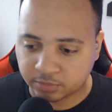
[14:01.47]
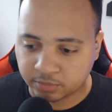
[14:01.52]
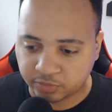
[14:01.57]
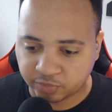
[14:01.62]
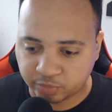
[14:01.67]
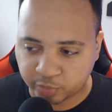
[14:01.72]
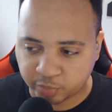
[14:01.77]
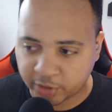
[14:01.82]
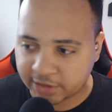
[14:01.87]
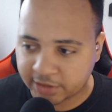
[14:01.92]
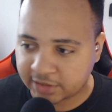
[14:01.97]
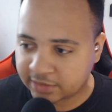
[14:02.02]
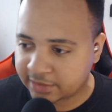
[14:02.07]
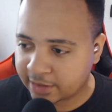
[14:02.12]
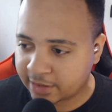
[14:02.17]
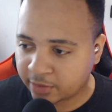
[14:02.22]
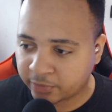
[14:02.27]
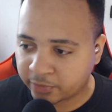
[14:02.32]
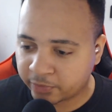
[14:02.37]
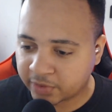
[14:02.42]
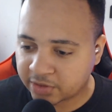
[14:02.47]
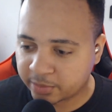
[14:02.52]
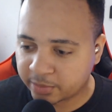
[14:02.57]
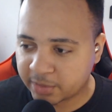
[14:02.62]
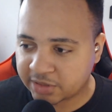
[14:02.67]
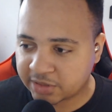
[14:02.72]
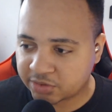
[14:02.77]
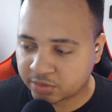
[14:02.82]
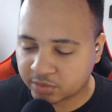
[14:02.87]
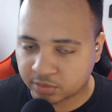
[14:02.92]
breaking down
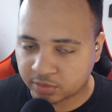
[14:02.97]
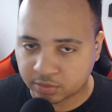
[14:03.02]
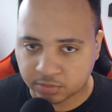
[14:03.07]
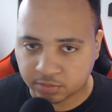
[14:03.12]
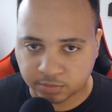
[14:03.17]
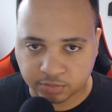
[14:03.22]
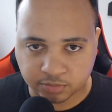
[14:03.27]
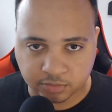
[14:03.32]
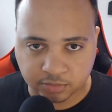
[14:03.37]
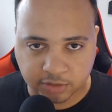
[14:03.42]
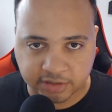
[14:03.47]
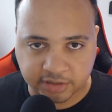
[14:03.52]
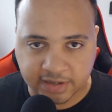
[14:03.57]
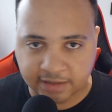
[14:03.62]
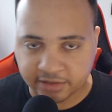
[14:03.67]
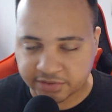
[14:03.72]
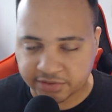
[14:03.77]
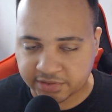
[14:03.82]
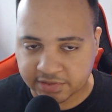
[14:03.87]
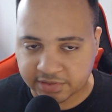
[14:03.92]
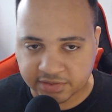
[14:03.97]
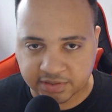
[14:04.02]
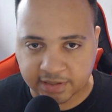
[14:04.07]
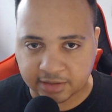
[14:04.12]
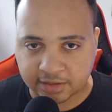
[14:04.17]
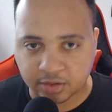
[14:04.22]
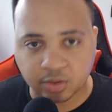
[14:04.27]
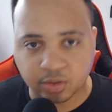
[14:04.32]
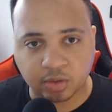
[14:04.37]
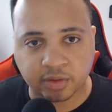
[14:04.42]
fundamental analysis,
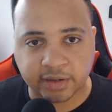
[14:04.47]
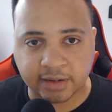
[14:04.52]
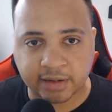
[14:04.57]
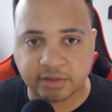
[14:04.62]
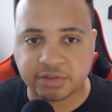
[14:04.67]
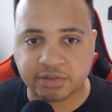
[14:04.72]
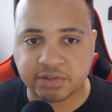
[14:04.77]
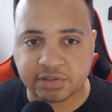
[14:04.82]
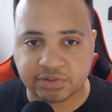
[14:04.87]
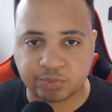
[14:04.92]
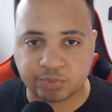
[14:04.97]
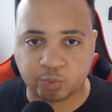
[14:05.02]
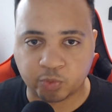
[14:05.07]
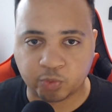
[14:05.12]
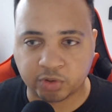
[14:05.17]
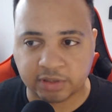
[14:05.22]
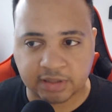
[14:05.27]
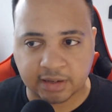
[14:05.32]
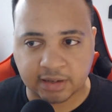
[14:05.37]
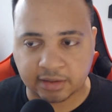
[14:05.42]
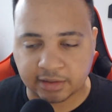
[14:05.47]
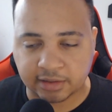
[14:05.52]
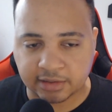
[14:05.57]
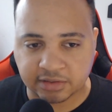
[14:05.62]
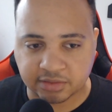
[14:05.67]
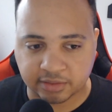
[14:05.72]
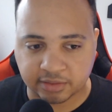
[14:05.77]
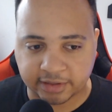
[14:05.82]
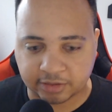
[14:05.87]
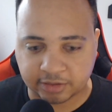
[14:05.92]
technical analysis, and really getting
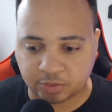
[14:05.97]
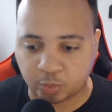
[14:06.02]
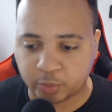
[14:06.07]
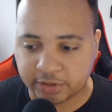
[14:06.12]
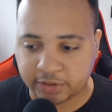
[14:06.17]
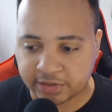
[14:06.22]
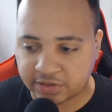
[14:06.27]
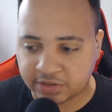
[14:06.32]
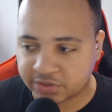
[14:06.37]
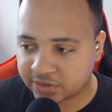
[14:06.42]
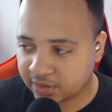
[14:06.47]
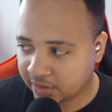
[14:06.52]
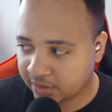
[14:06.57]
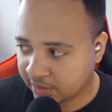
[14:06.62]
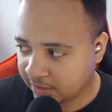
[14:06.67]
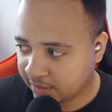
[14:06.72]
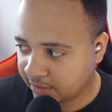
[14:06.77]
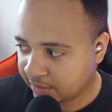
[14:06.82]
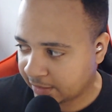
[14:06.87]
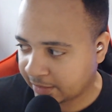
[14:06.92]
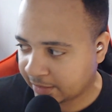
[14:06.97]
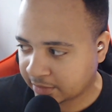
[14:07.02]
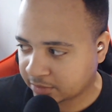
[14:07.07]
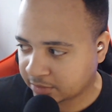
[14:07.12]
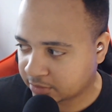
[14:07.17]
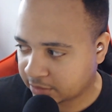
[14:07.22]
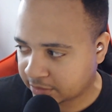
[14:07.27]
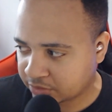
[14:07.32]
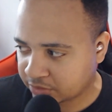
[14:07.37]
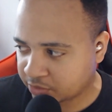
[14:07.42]
into like the weeds and
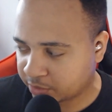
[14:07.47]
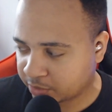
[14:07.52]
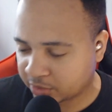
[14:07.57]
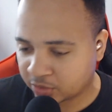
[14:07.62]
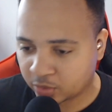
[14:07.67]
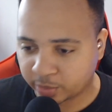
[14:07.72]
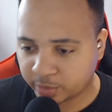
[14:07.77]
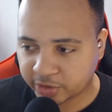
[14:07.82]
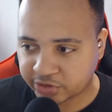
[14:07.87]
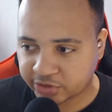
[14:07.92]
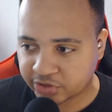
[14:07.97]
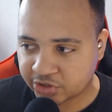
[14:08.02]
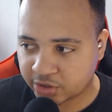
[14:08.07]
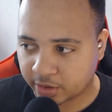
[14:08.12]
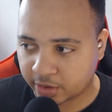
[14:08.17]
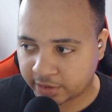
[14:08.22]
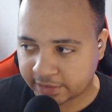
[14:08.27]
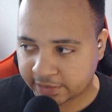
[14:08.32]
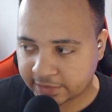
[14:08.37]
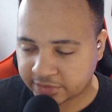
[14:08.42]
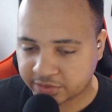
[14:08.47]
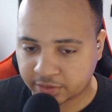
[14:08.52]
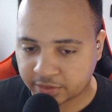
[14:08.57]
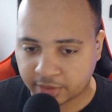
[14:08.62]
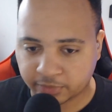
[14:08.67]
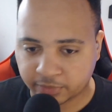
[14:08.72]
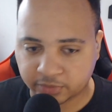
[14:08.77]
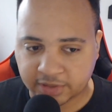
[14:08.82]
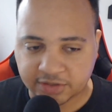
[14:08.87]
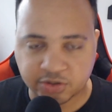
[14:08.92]
doing a whole bunch of charting and
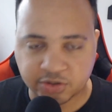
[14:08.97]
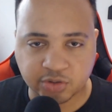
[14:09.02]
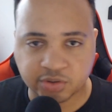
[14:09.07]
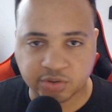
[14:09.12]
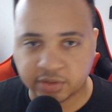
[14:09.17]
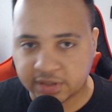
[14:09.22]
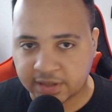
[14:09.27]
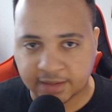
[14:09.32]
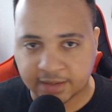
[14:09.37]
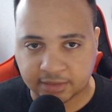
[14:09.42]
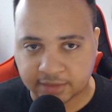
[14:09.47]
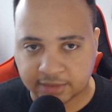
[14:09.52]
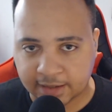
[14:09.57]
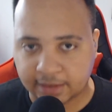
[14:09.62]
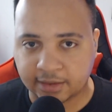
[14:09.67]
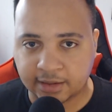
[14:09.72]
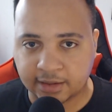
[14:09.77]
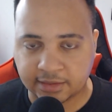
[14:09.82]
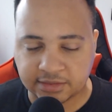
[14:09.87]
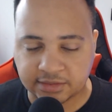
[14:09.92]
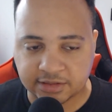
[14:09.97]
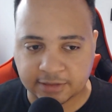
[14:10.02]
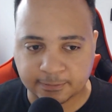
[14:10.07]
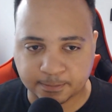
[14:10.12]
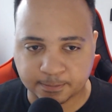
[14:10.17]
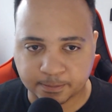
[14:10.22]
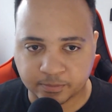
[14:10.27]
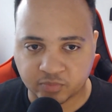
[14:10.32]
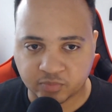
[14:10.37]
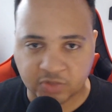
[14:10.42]
stuff. That's usually not that content,
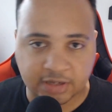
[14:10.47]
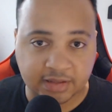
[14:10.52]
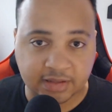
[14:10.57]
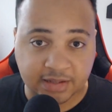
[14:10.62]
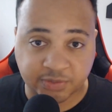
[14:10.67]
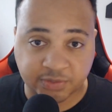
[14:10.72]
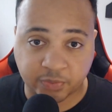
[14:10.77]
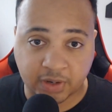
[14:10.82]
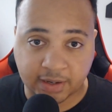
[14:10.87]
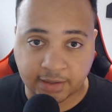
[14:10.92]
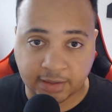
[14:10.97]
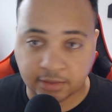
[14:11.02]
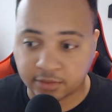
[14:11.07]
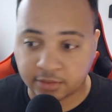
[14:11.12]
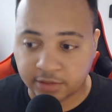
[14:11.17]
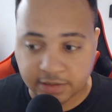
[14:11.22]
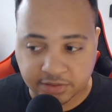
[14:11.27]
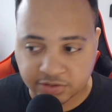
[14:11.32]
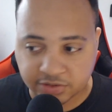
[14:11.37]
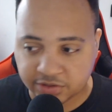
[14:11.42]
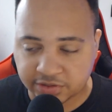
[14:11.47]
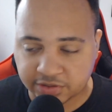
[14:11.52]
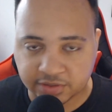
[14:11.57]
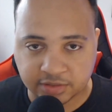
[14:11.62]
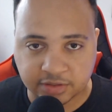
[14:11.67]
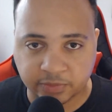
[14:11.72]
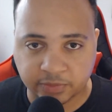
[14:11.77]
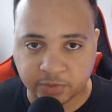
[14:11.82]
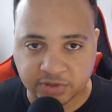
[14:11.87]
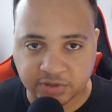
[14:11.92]
and that's fine. It's just
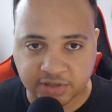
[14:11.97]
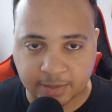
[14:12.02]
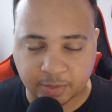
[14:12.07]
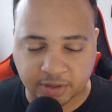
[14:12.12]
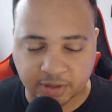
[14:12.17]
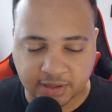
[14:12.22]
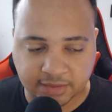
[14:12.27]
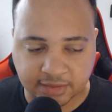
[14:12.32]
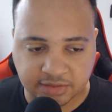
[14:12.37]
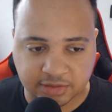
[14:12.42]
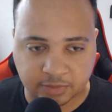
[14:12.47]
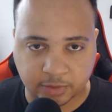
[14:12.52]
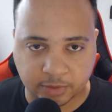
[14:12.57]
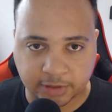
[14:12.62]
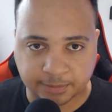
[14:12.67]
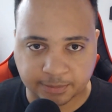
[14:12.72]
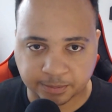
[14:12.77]
different type of content, right?